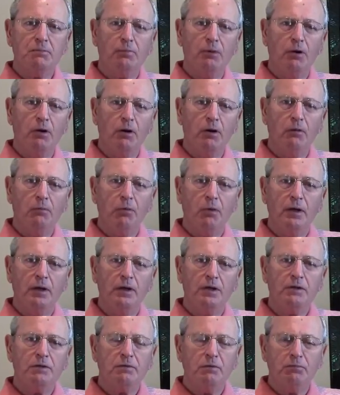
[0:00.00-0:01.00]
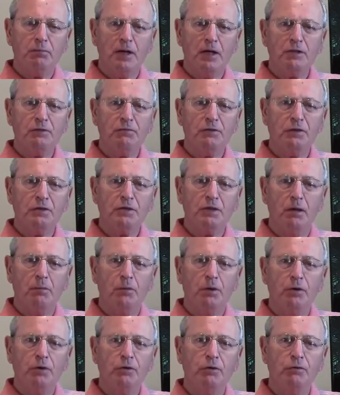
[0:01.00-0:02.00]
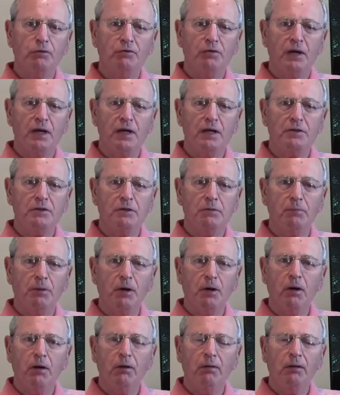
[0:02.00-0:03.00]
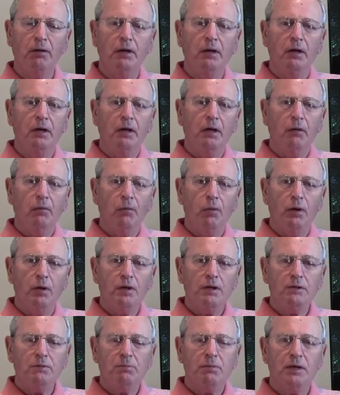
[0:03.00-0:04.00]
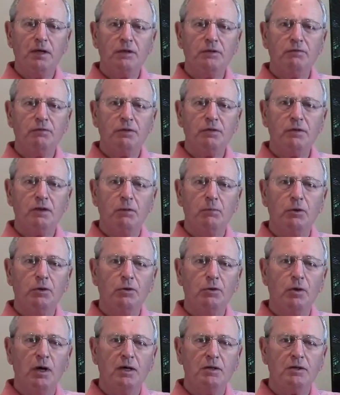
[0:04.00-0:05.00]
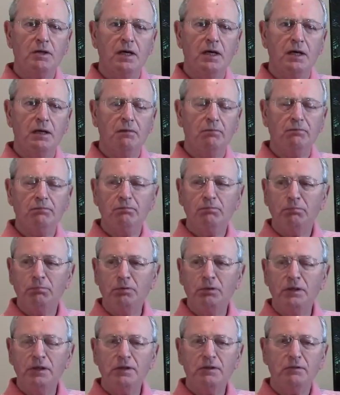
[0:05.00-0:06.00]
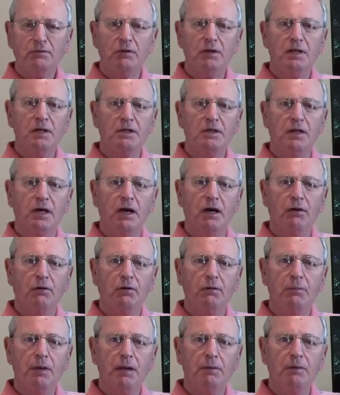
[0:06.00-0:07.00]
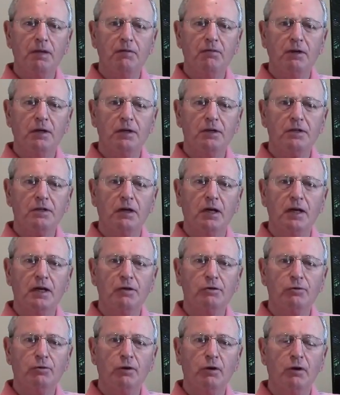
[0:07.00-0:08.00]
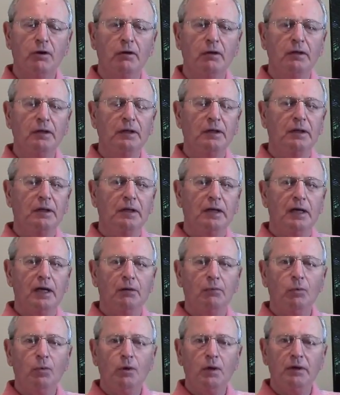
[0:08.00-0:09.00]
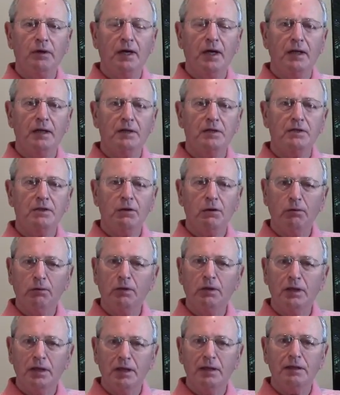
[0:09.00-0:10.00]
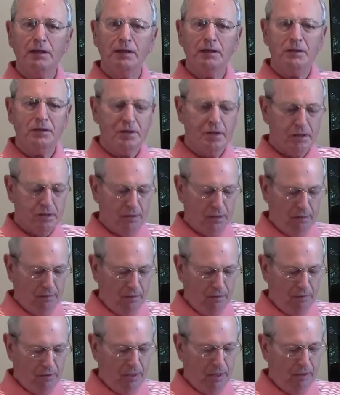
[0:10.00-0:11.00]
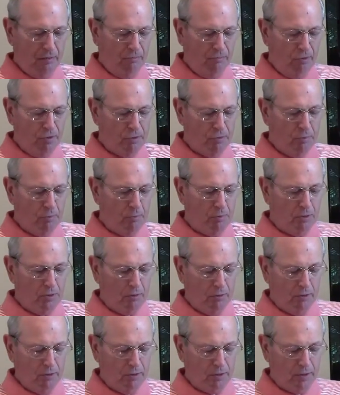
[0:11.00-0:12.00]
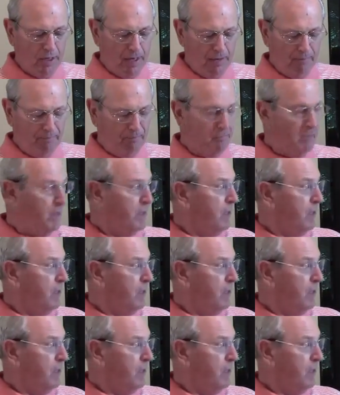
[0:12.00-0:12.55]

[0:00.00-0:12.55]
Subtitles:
a ball, one is best for someone who fades the ball, one is best for someone who has a pretty straight shot or maybe even a slight draw, and one that is totally inconsistent. Okay, the first one we're going to look at,